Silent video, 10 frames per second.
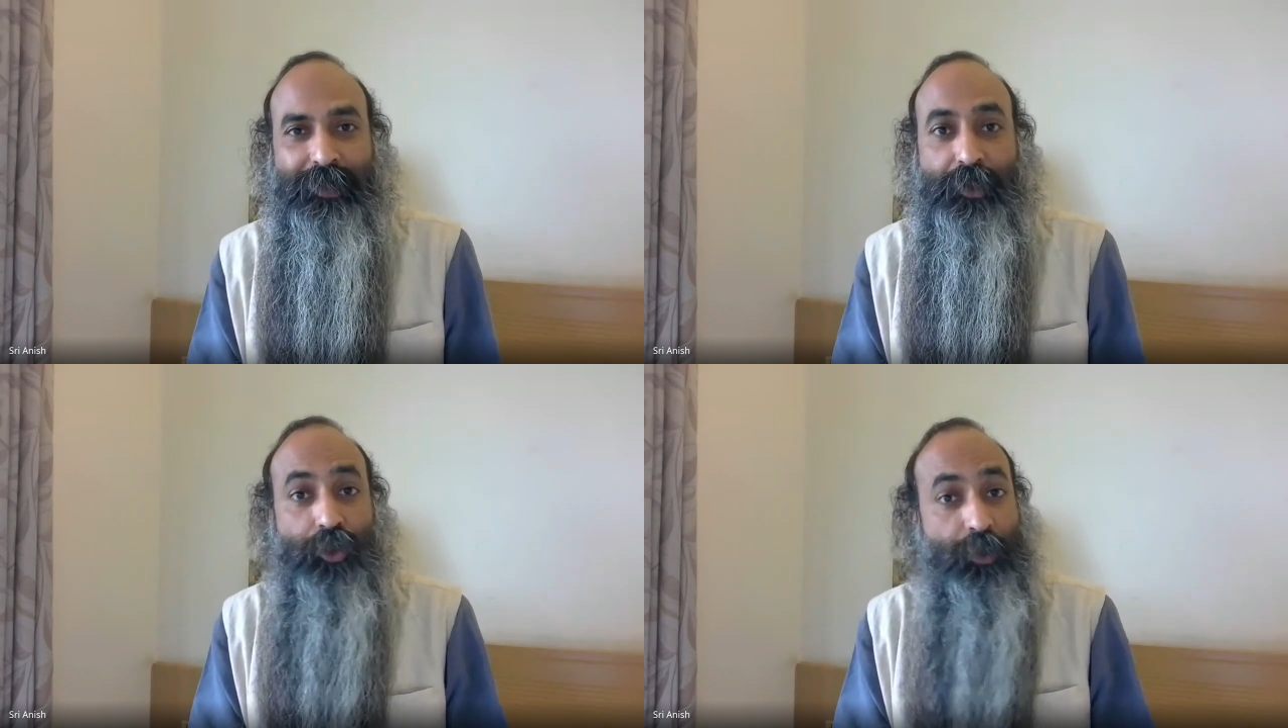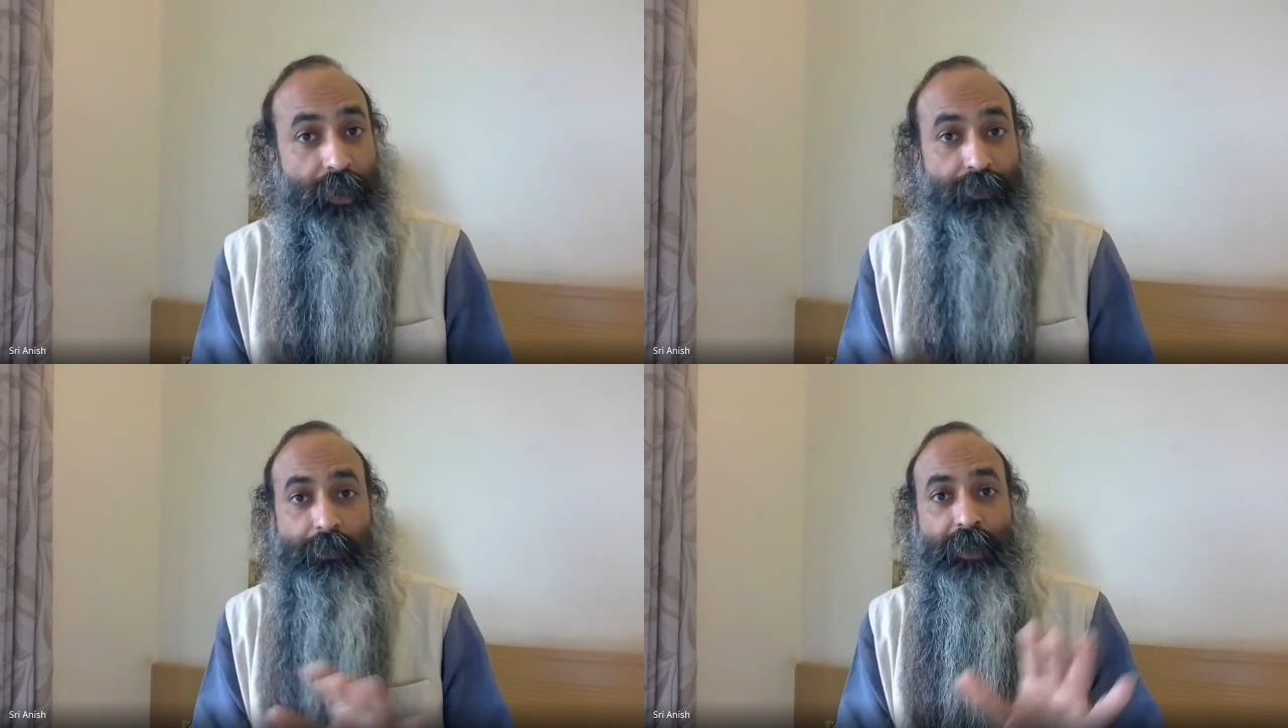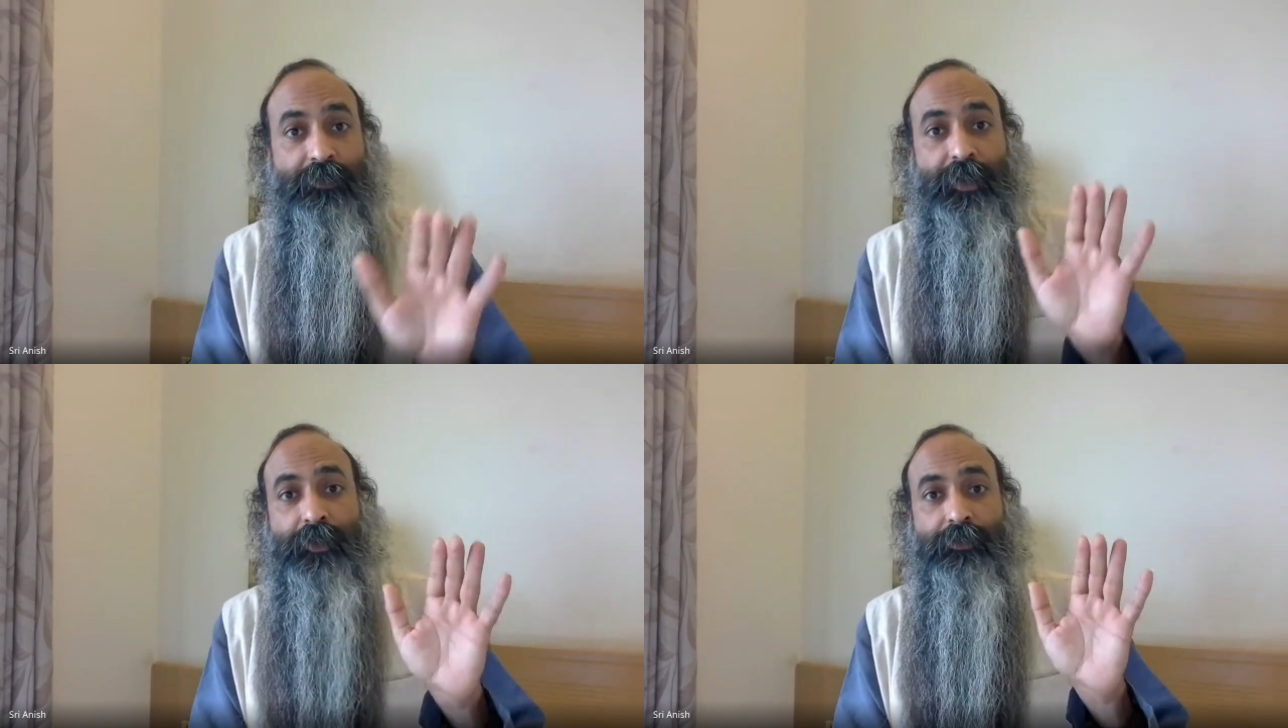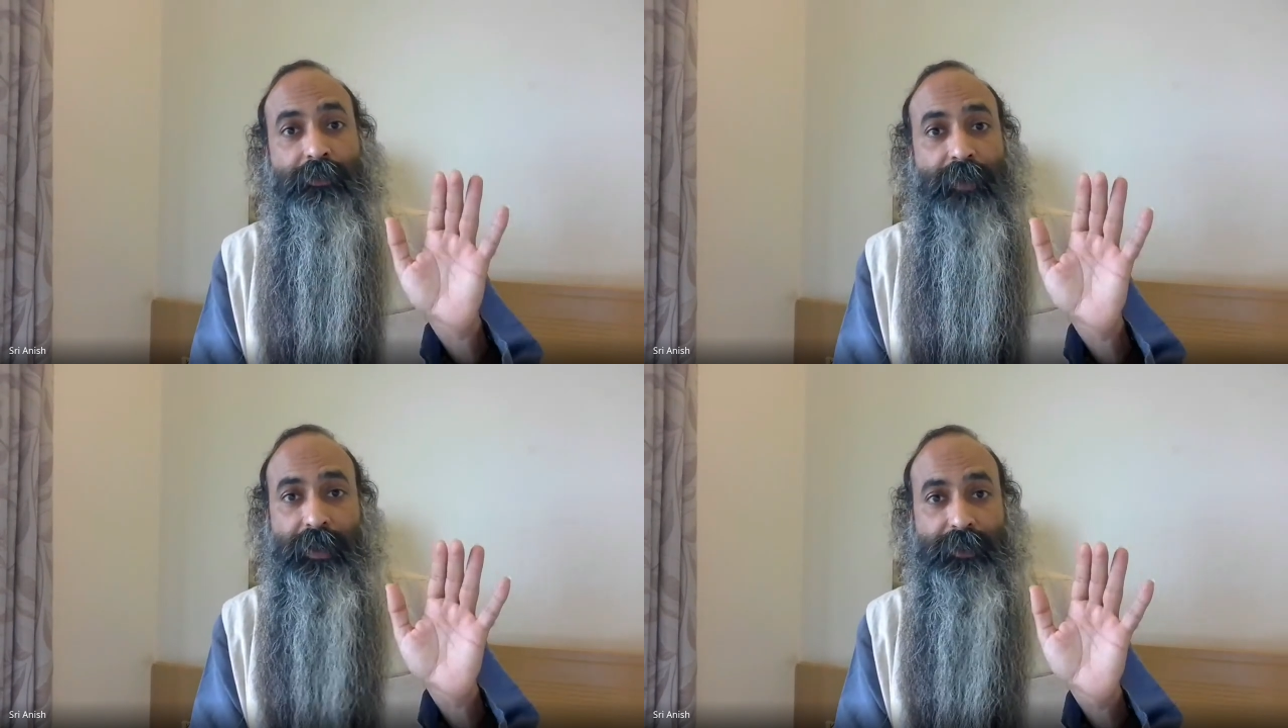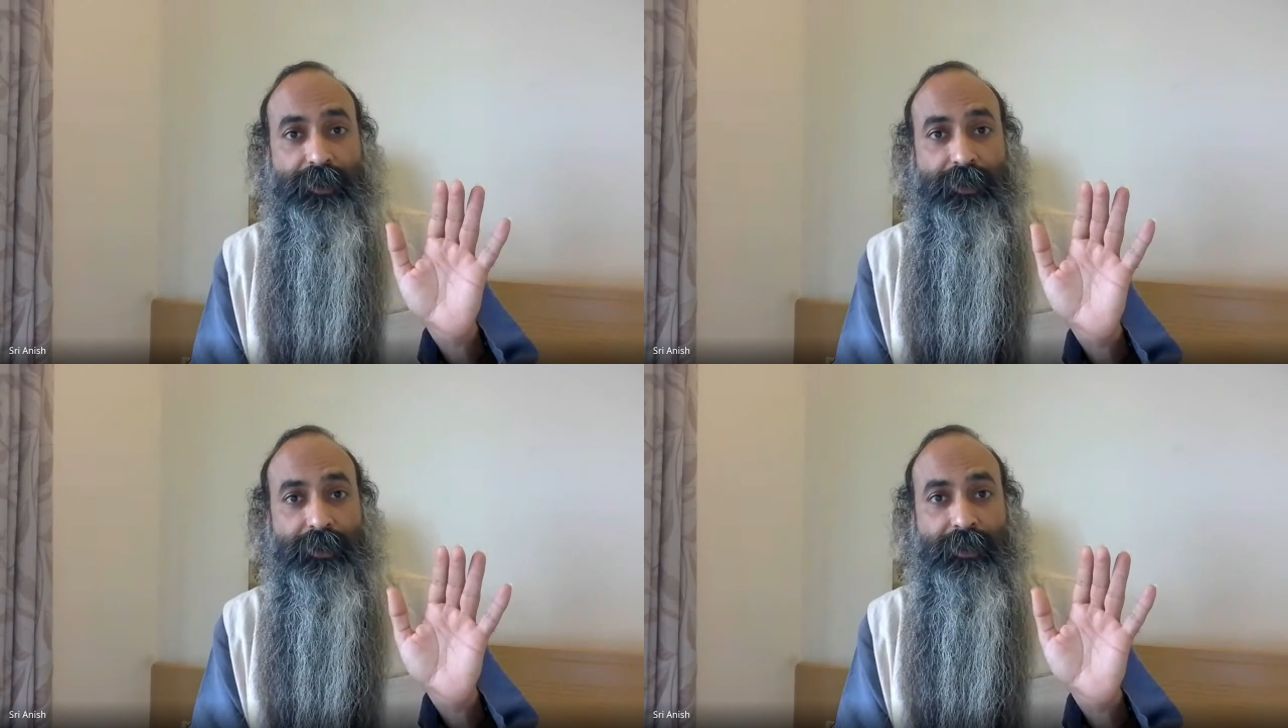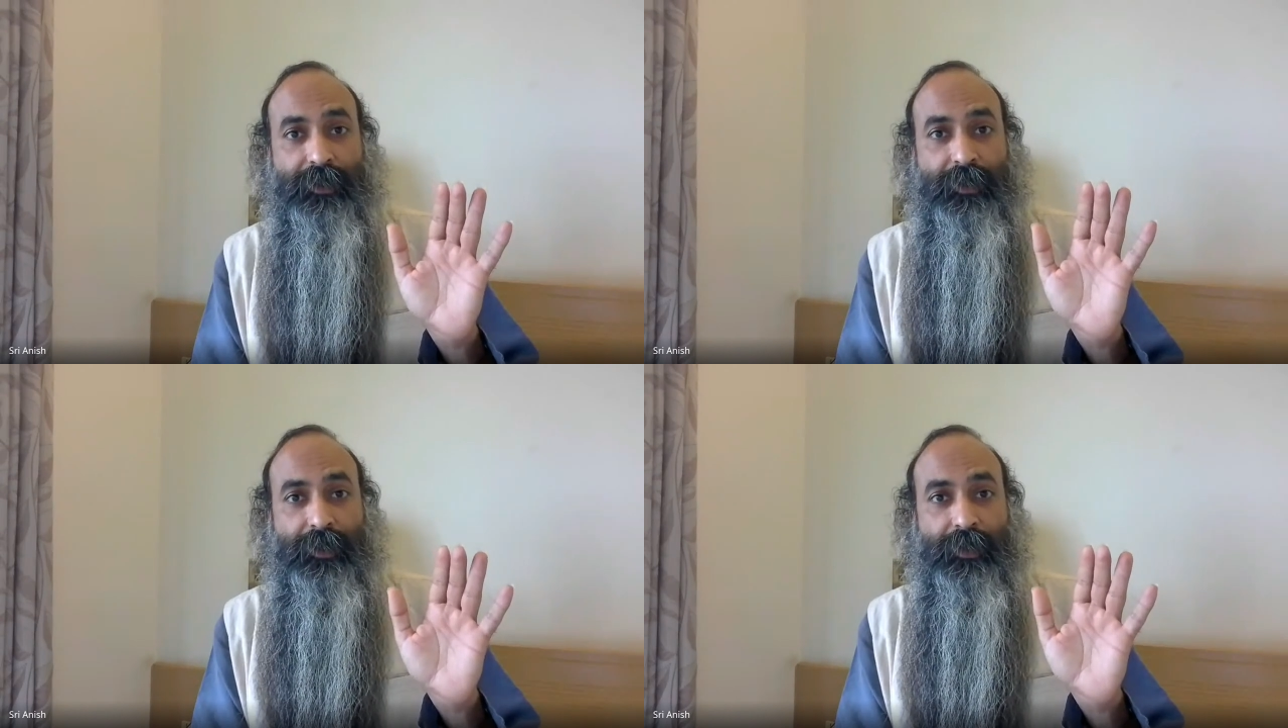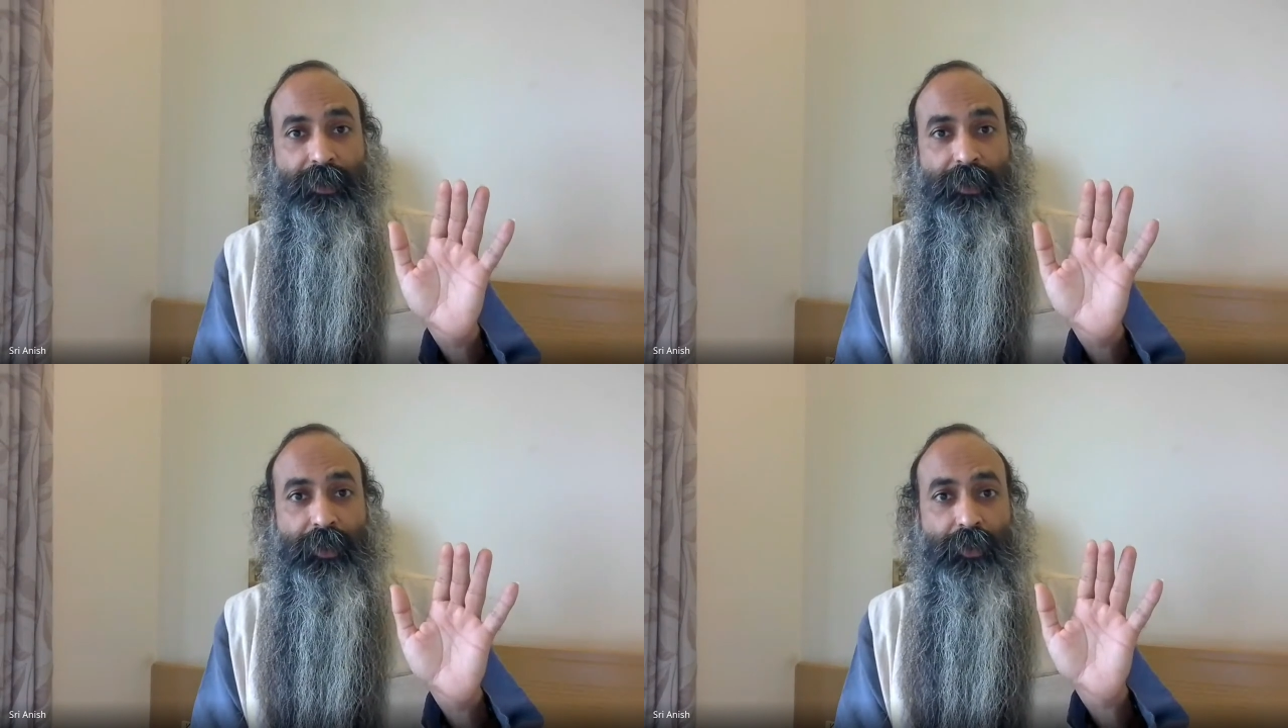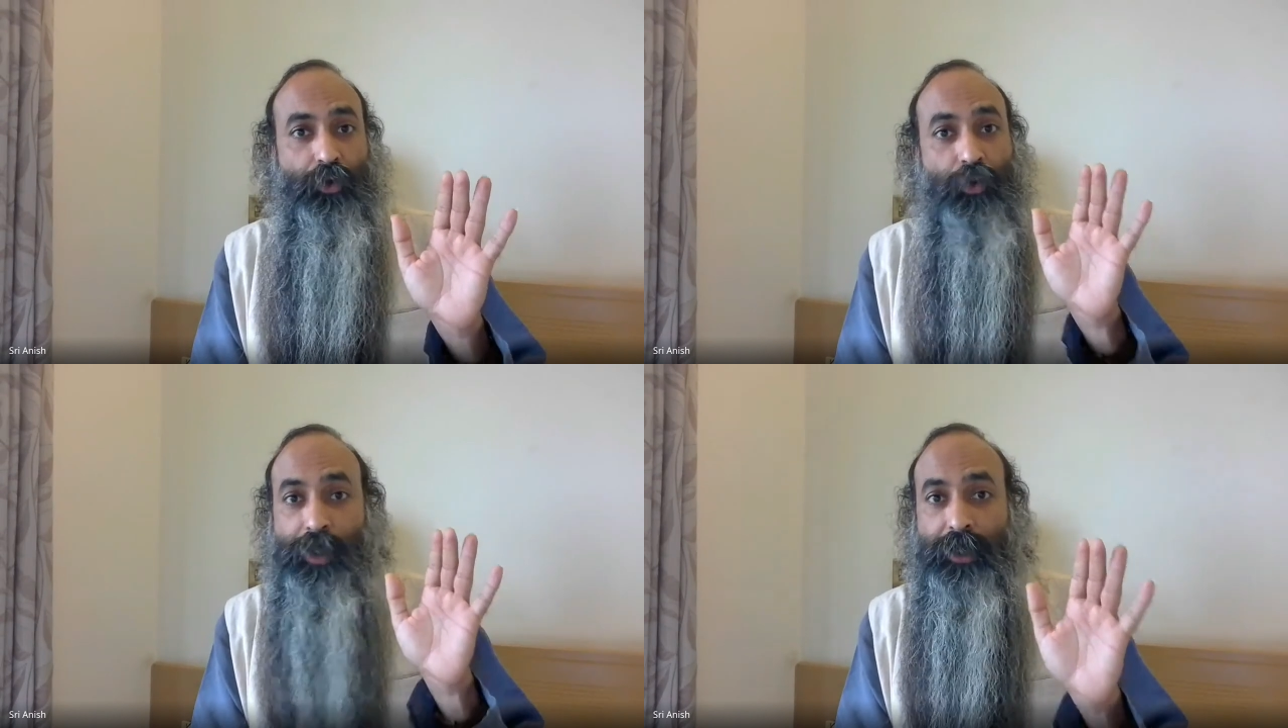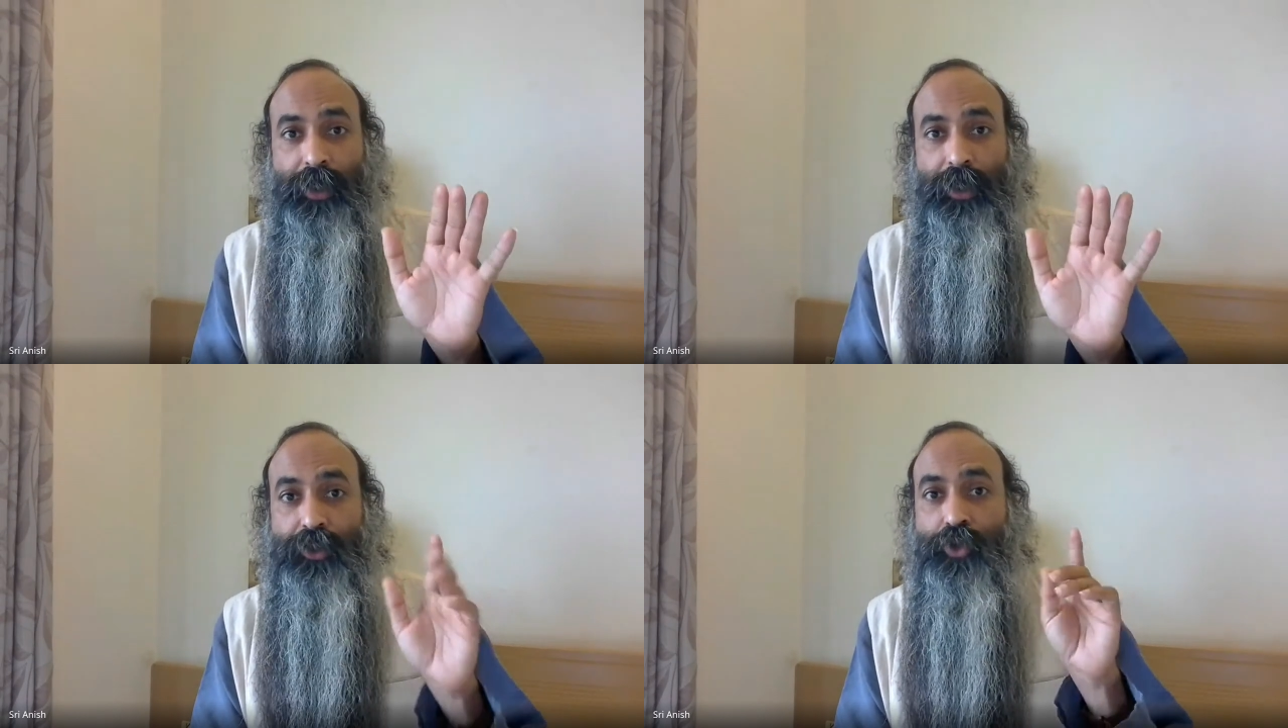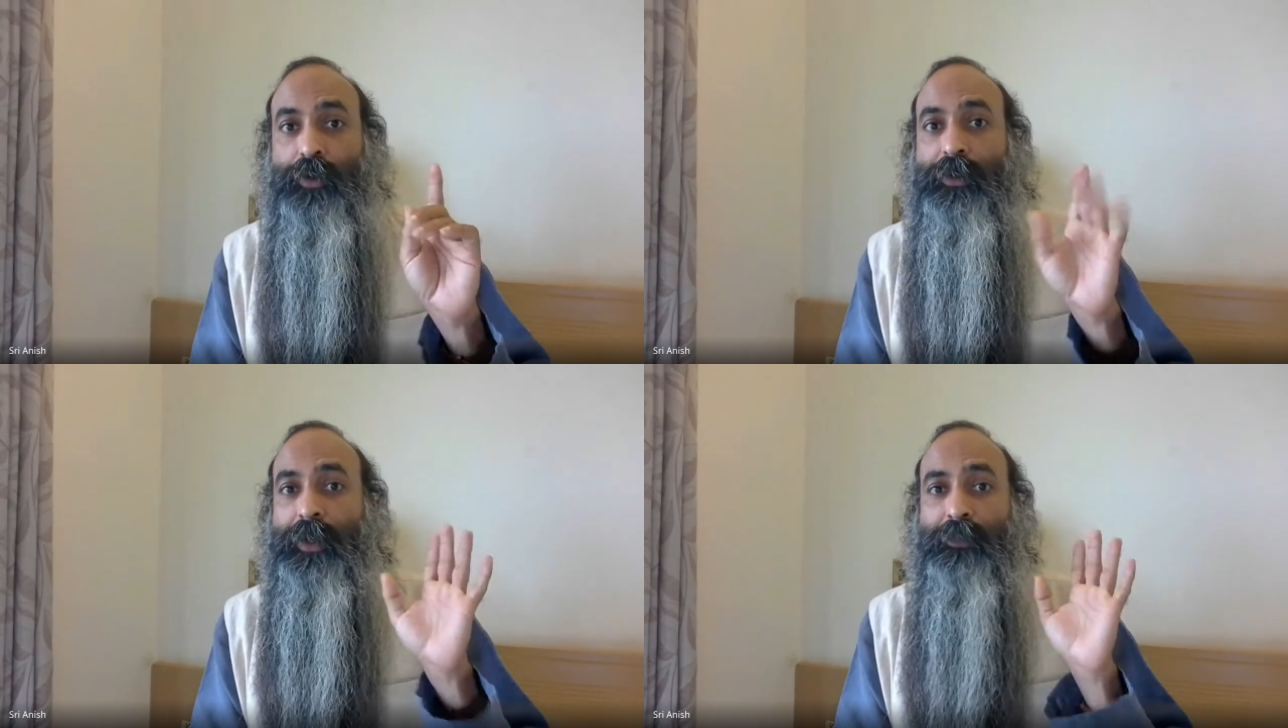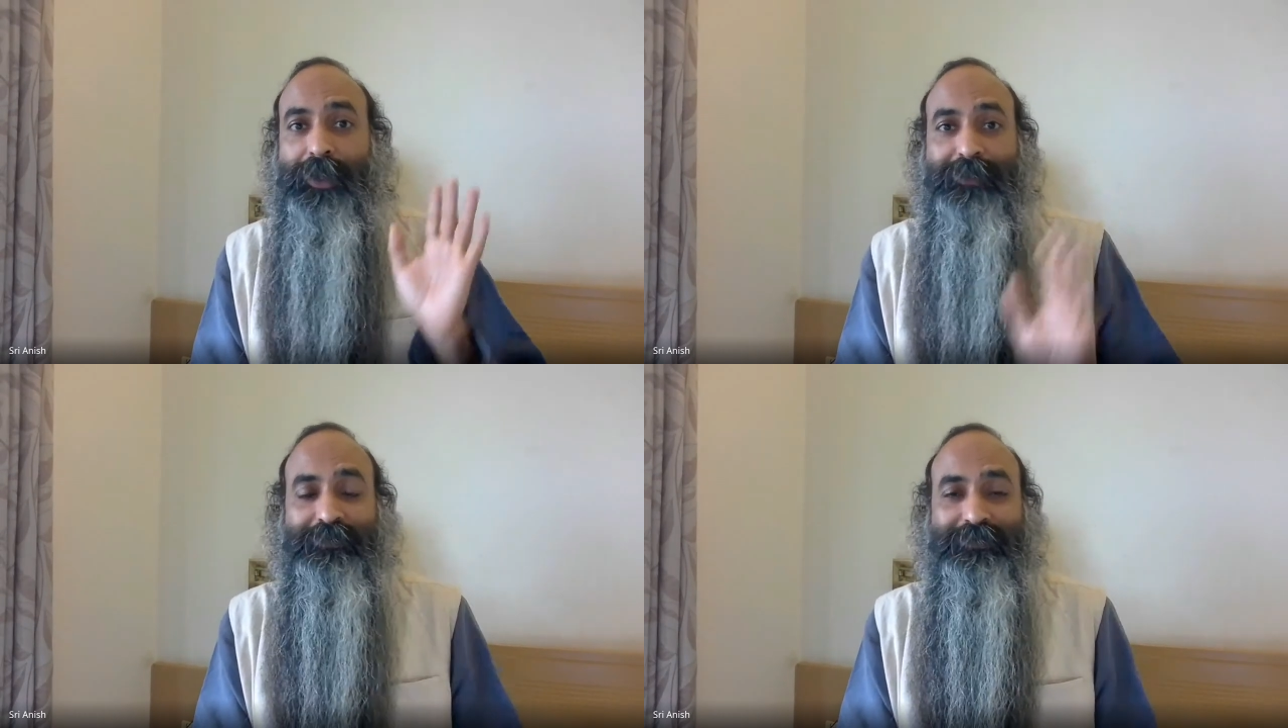Should never be afraid of the valleys. The only thing is don't run away.